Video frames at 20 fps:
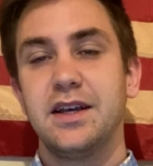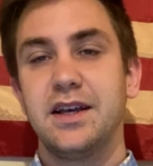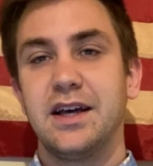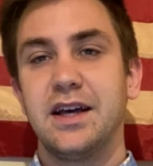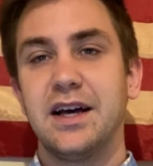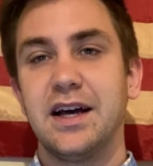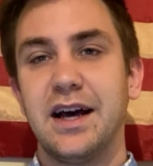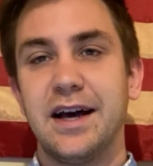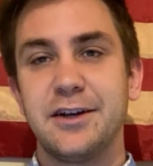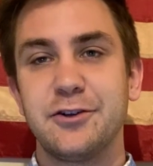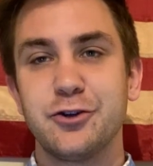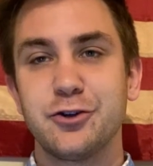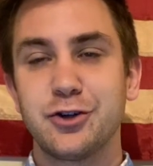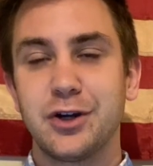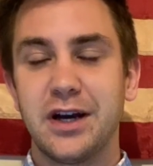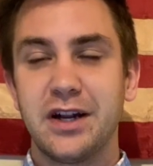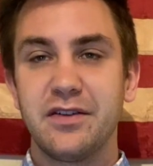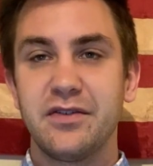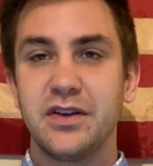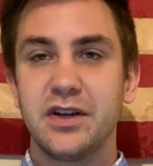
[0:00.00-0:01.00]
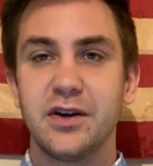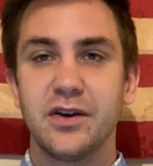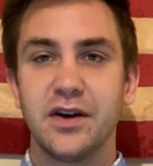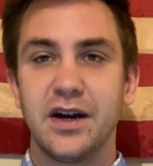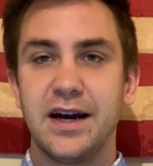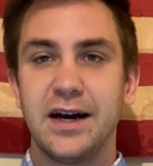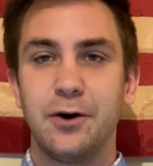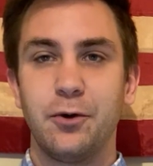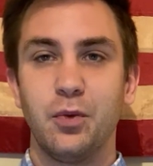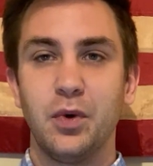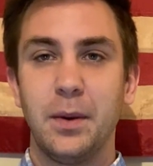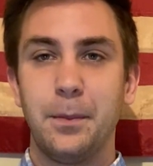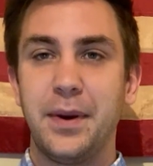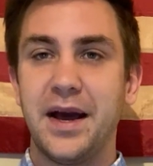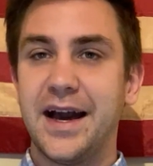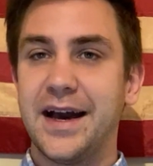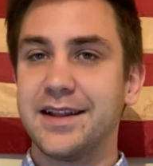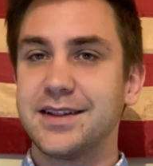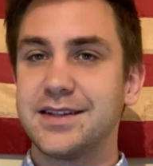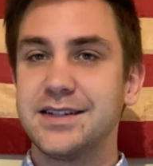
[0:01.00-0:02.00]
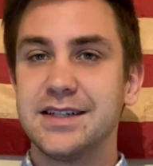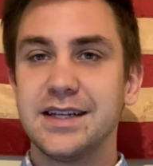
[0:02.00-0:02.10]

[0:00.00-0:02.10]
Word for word: uh, as you're trying to figure out what path